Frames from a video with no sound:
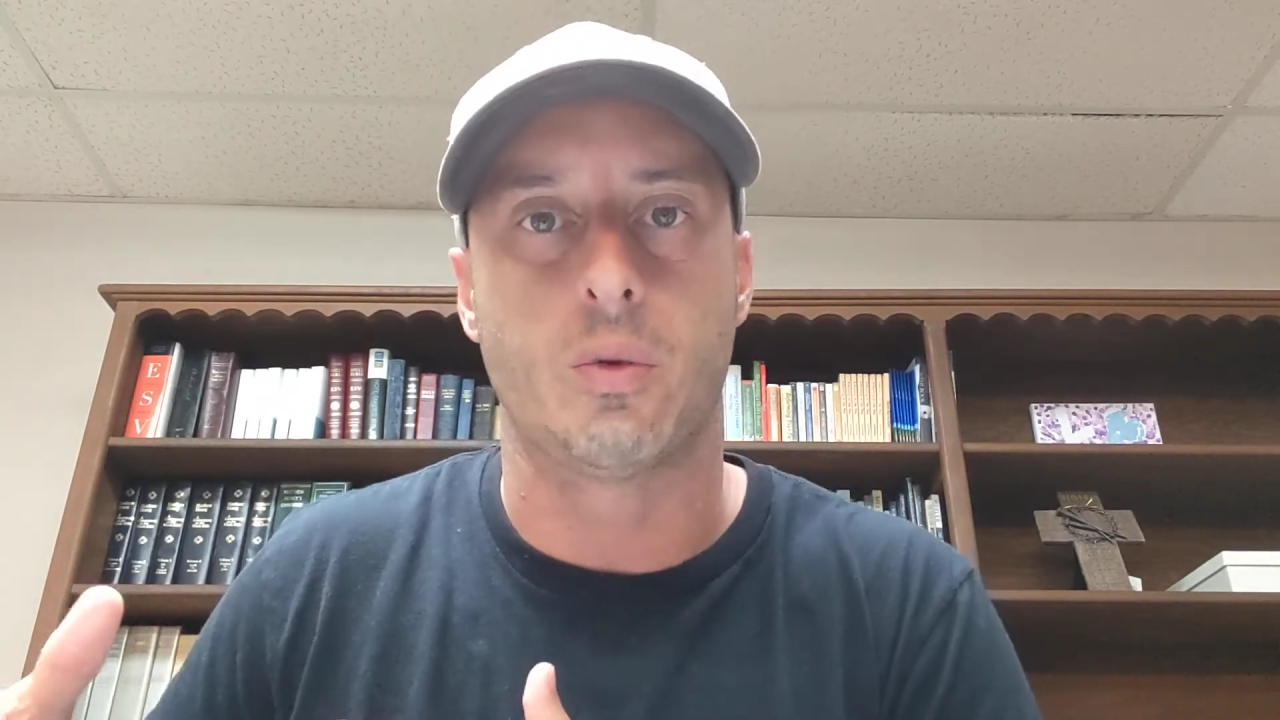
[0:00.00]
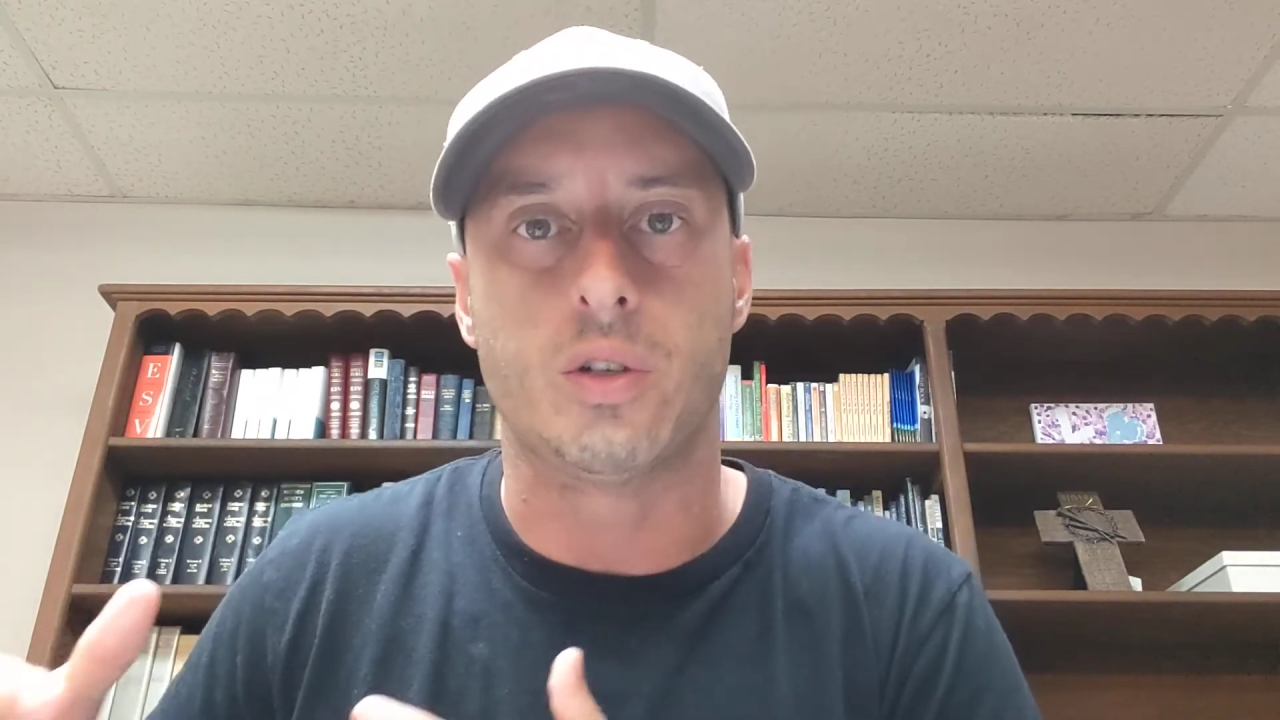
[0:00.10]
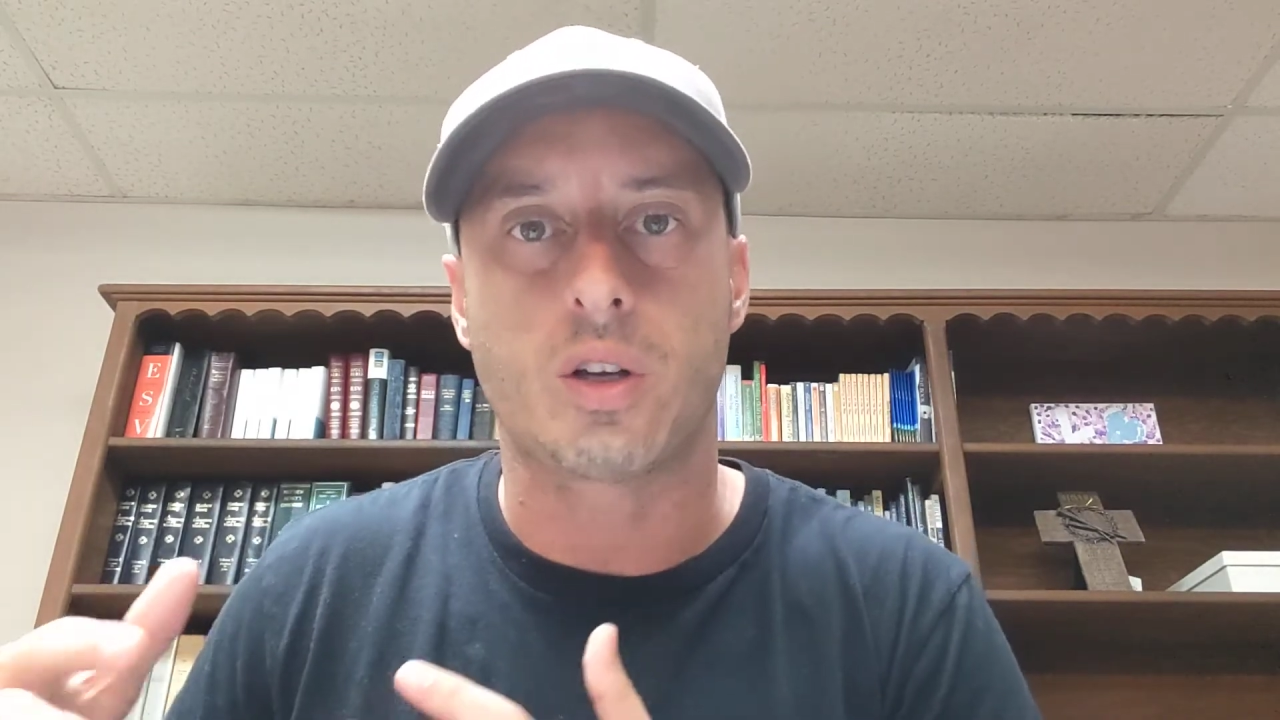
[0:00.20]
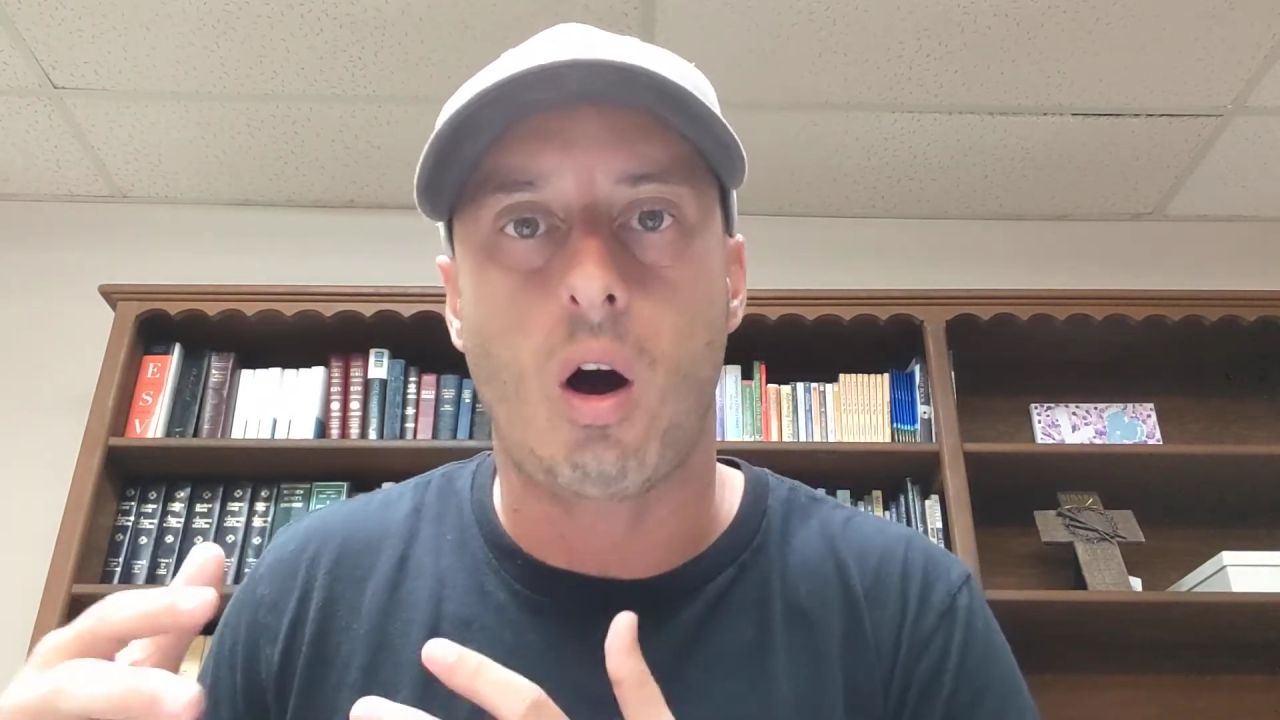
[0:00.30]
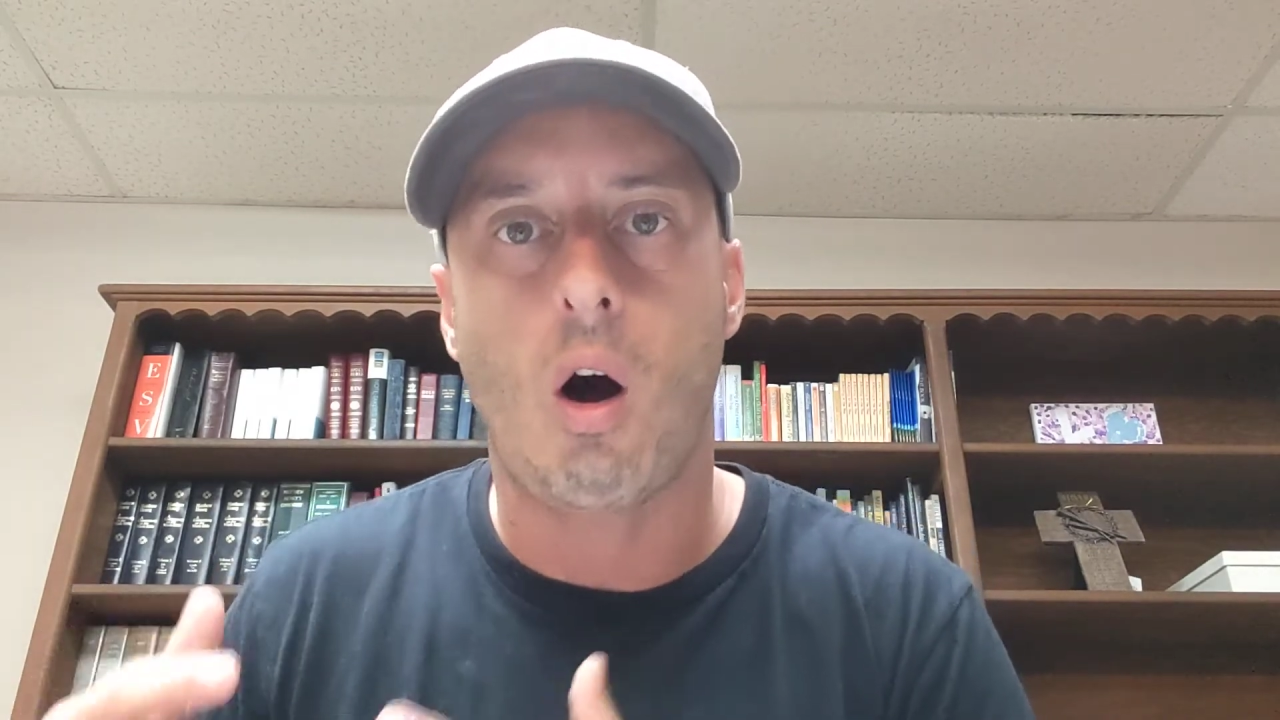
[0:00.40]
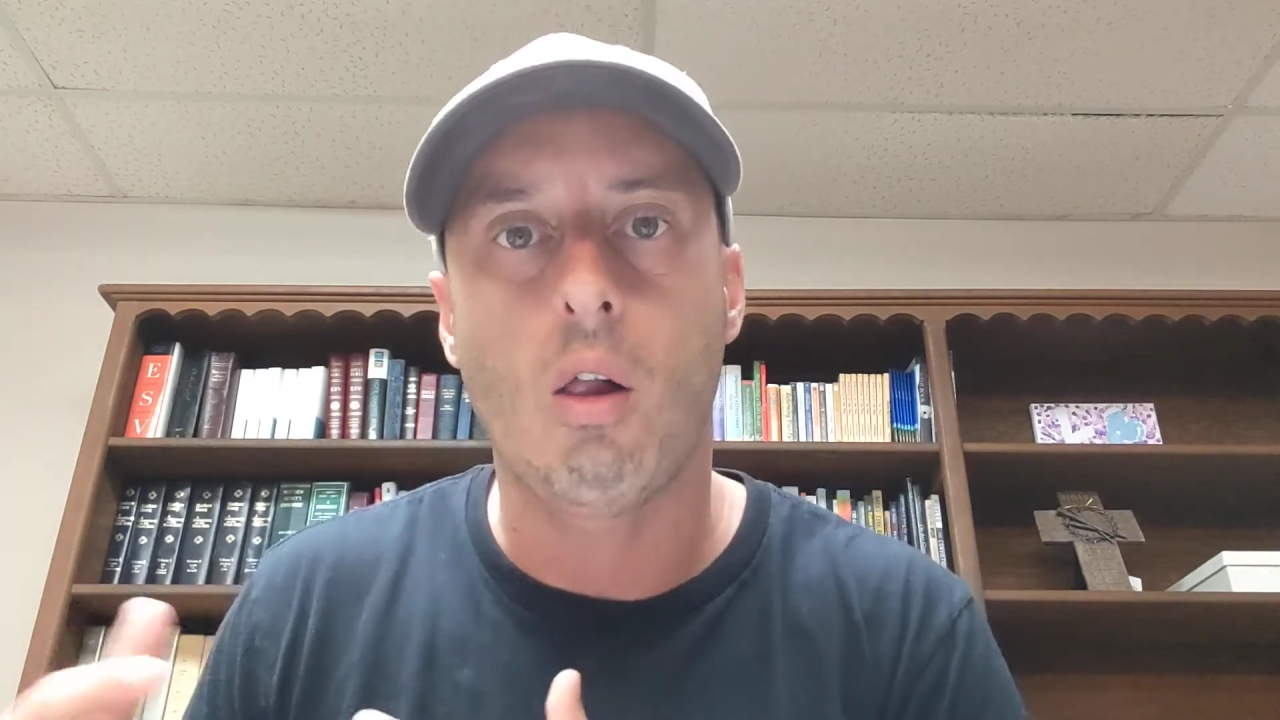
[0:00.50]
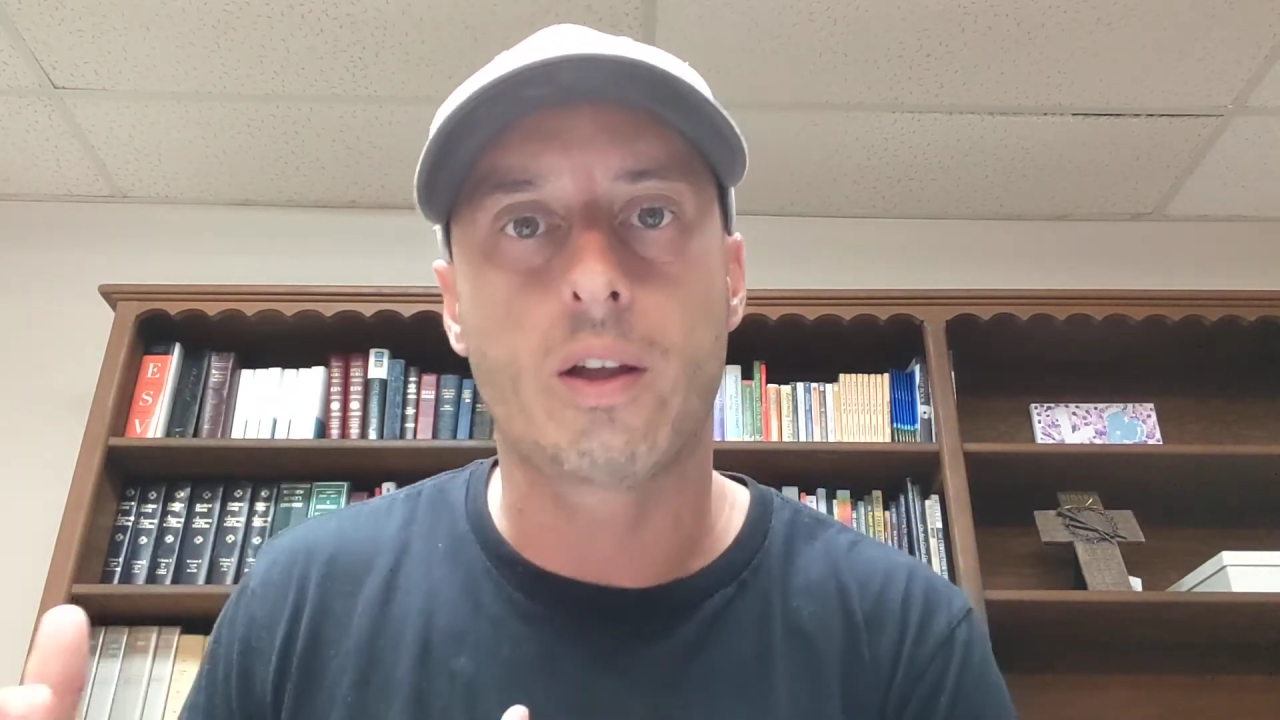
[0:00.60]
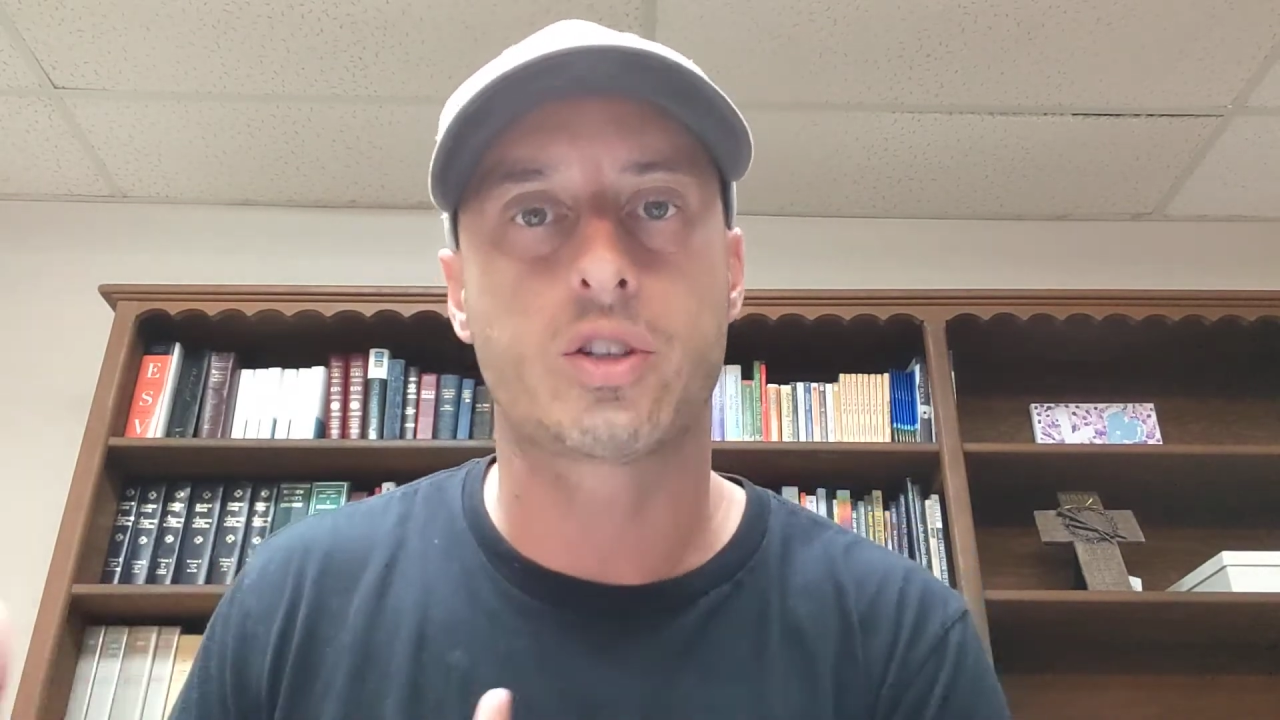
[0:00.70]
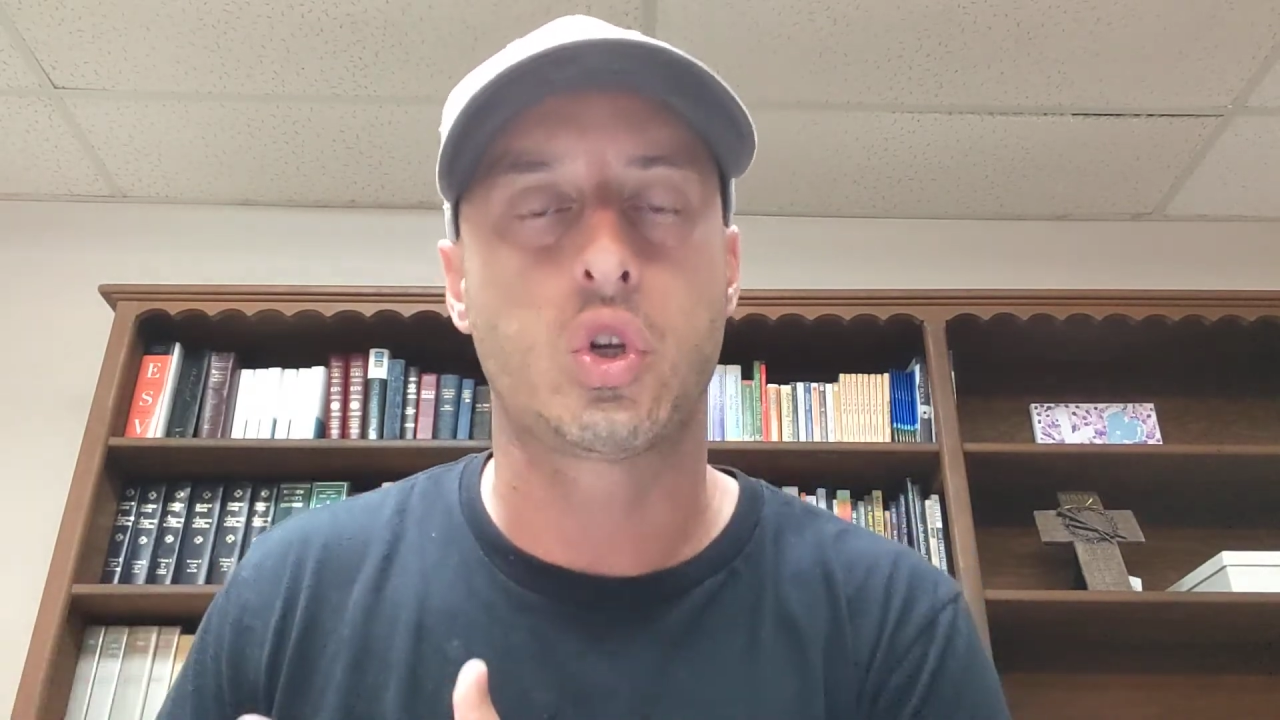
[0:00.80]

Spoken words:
He's calling us